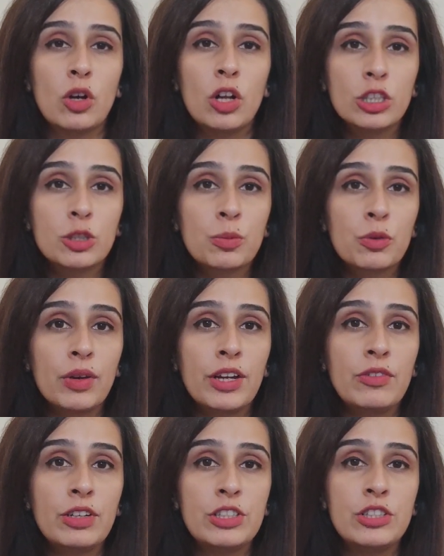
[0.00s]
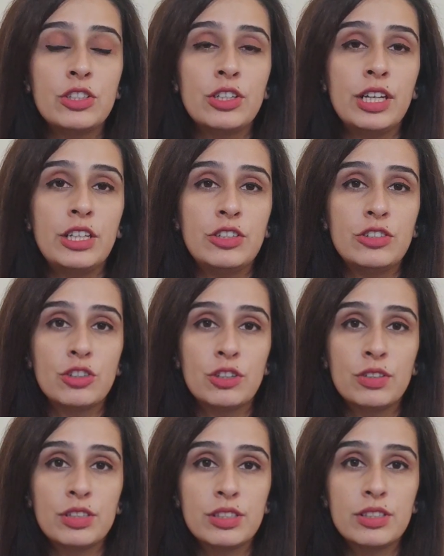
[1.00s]
also provide registered agent
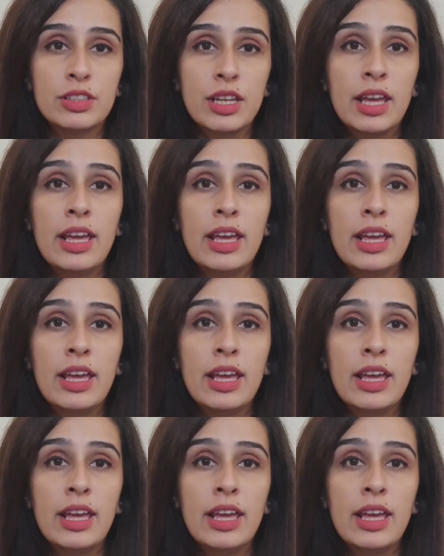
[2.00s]
services.